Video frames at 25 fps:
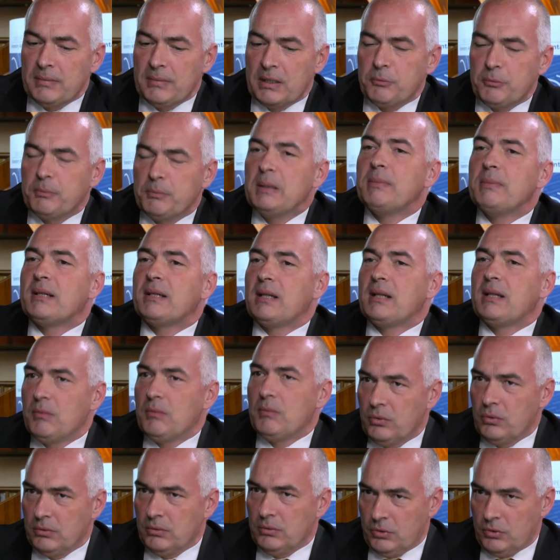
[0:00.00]
much people come
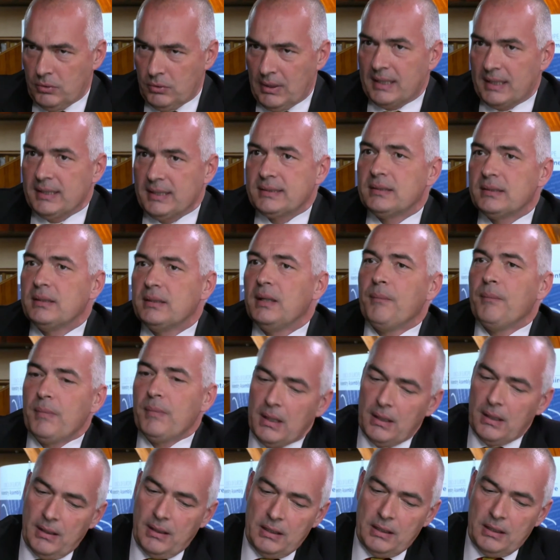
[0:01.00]
to, to us
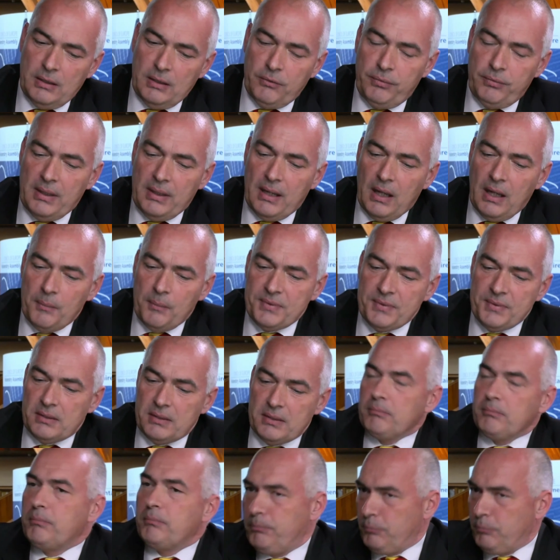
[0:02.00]
and if we help the,